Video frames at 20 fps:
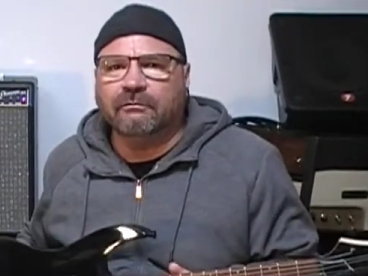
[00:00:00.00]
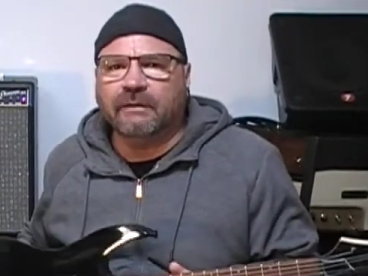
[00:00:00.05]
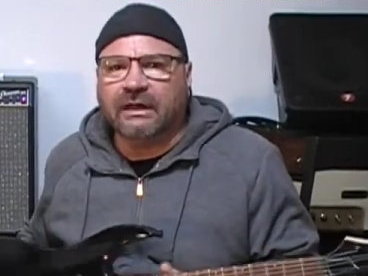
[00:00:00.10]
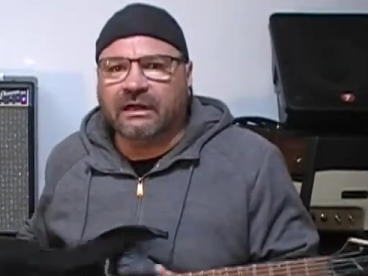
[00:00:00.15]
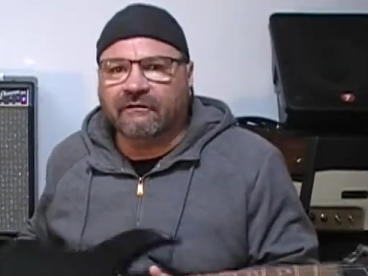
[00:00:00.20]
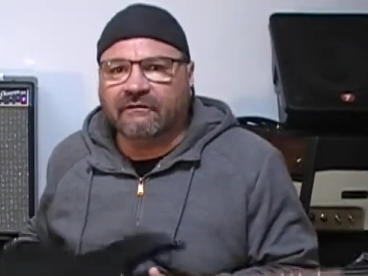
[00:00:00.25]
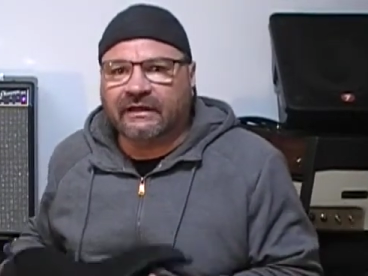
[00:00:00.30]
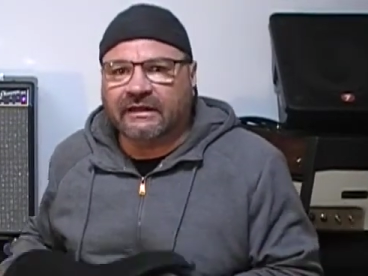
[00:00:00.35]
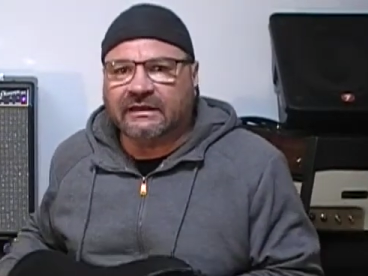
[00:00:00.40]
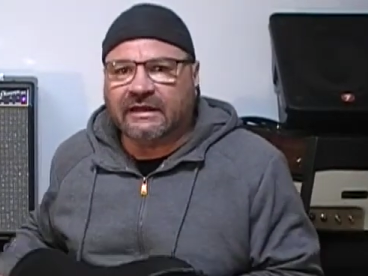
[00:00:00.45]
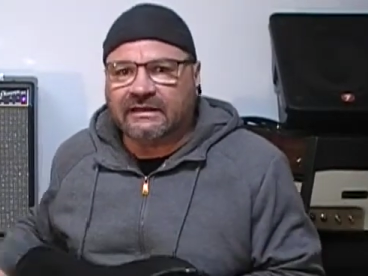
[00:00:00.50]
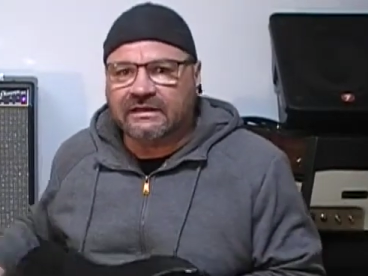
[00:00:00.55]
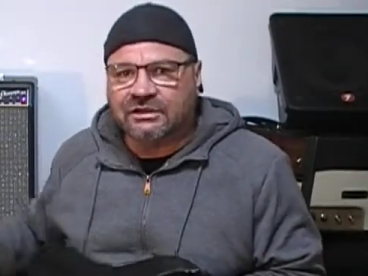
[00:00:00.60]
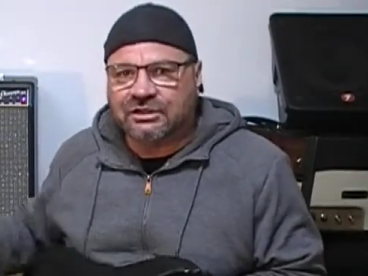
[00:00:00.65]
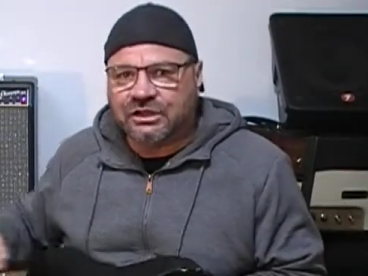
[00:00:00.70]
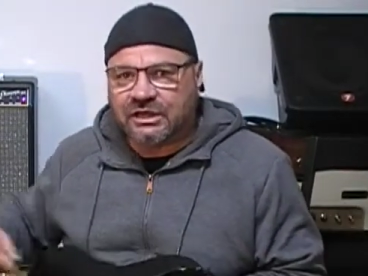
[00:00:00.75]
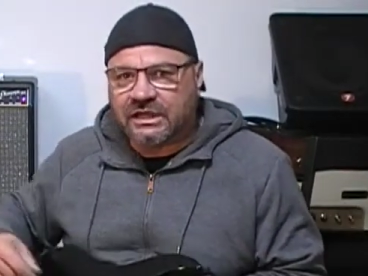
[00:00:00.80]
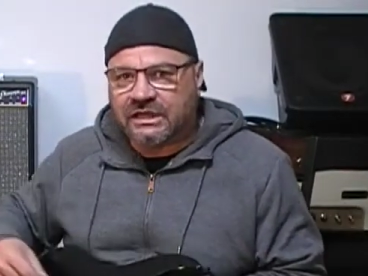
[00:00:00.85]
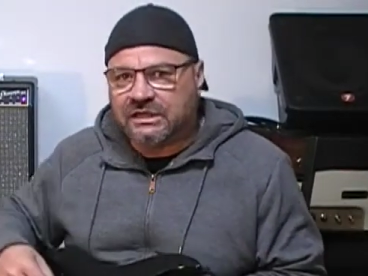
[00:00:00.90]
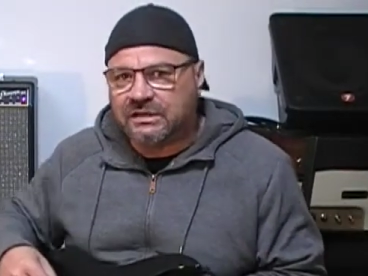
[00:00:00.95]
Matter of fact, I
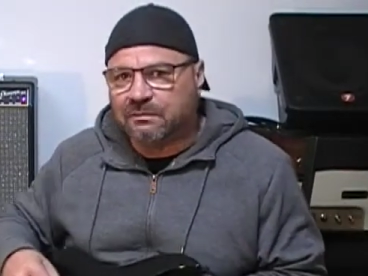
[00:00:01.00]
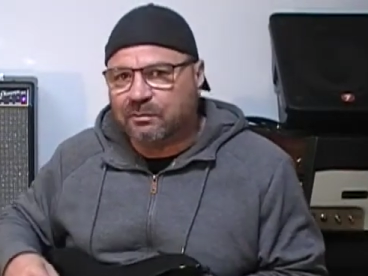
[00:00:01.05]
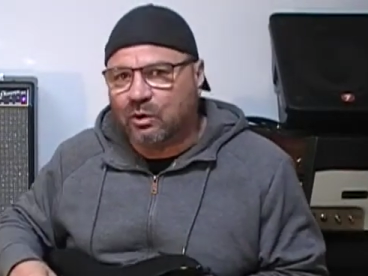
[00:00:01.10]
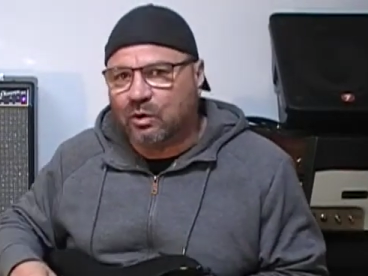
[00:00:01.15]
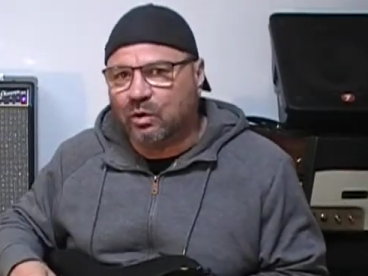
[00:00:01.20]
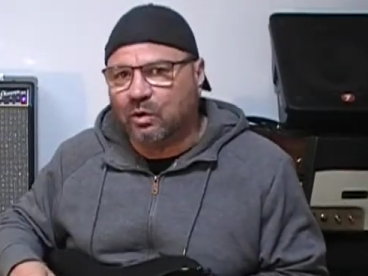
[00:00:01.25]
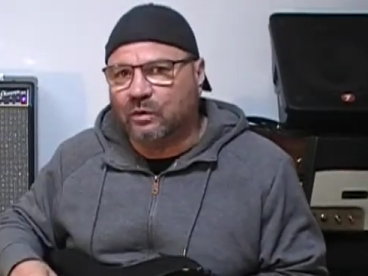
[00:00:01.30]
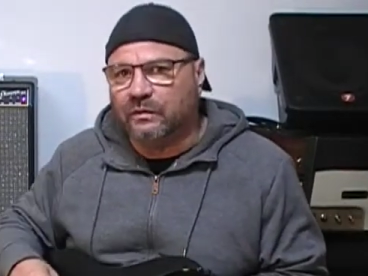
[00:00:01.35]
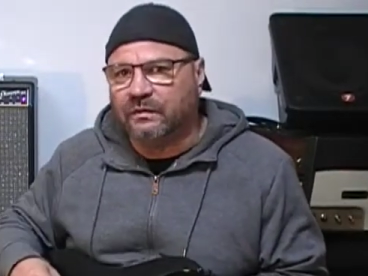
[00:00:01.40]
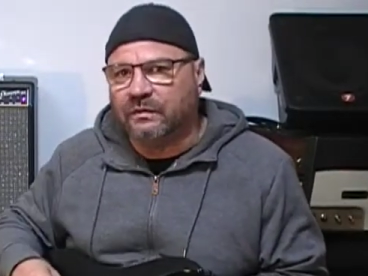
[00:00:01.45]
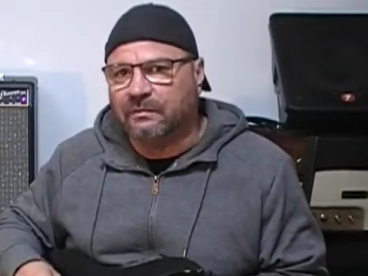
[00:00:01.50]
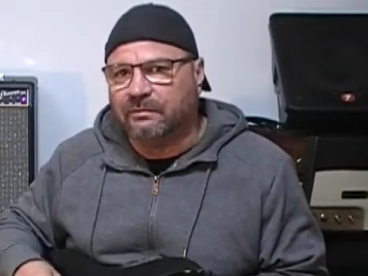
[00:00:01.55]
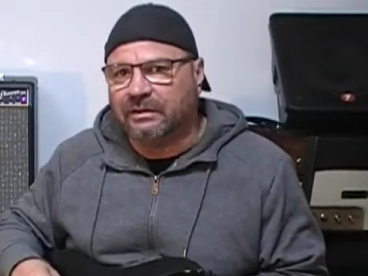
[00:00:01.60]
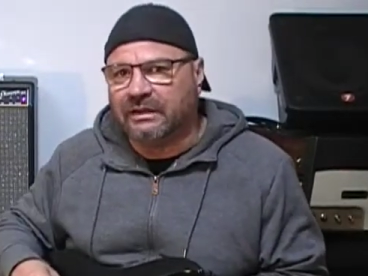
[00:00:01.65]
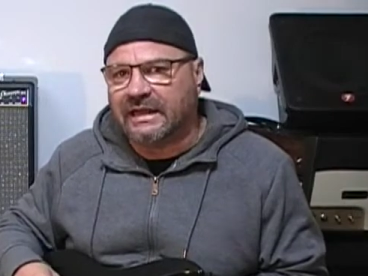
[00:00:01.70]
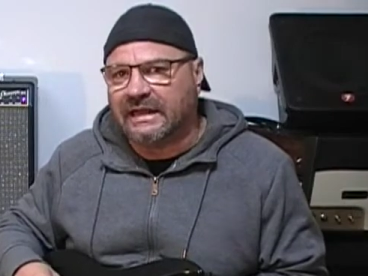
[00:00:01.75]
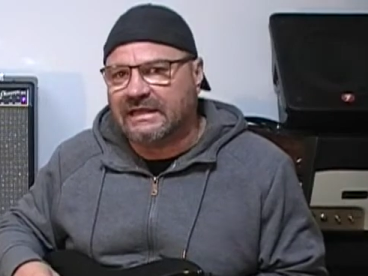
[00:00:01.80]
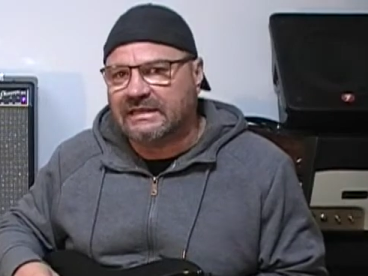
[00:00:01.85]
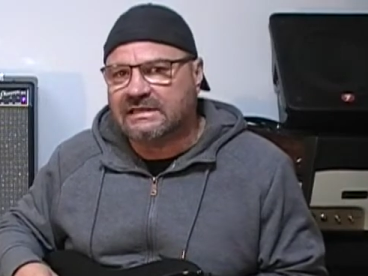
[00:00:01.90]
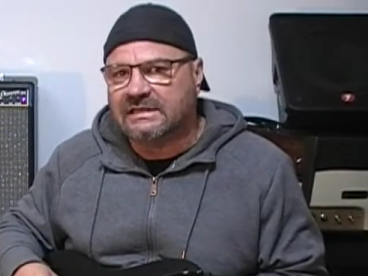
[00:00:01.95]
just pulled the
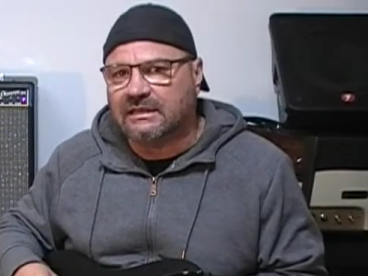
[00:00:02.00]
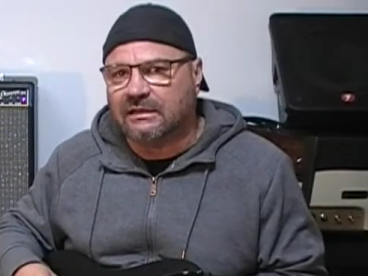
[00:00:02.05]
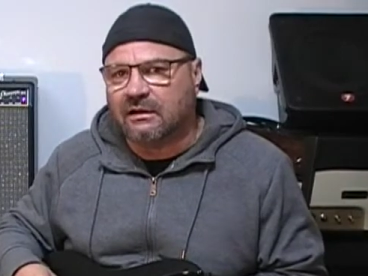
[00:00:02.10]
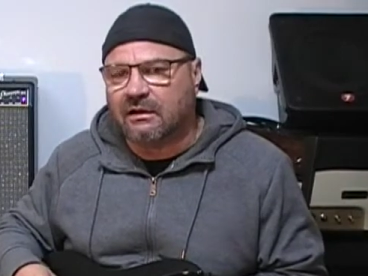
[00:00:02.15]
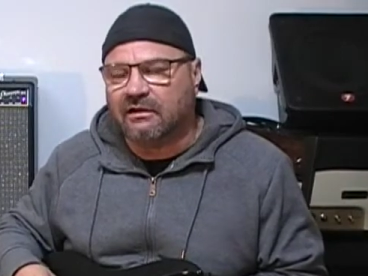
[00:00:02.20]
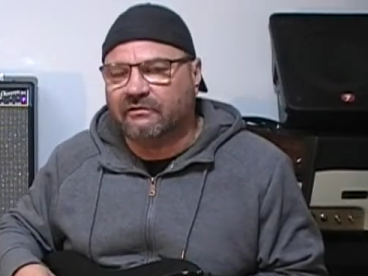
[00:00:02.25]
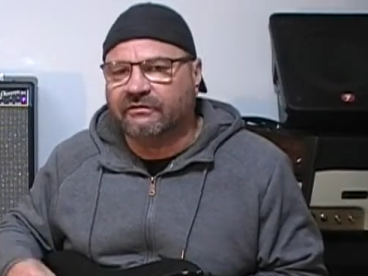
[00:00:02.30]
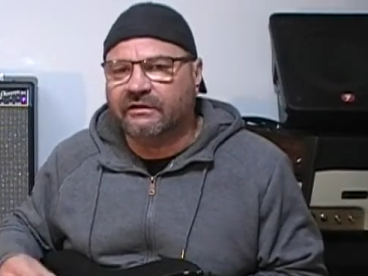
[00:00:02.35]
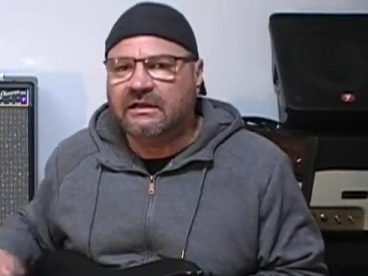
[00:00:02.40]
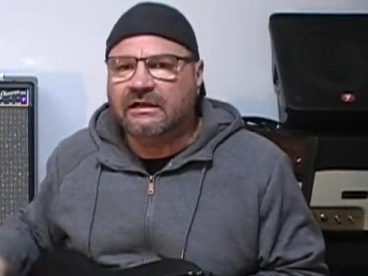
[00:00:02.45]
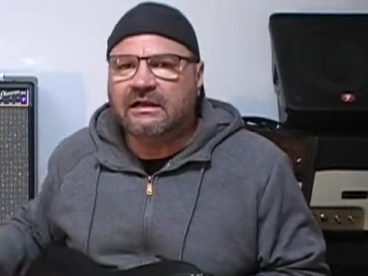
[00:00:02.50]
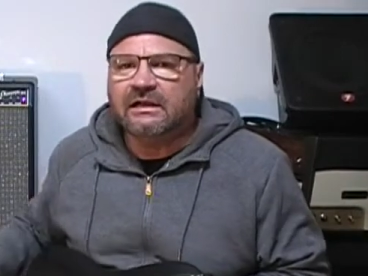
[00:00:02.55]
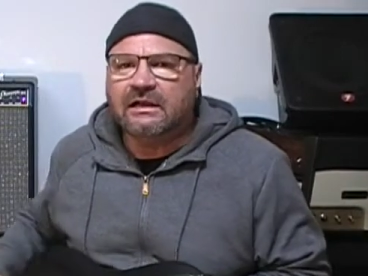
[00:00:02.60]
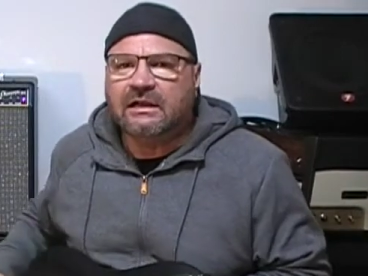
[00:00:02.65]
plastic off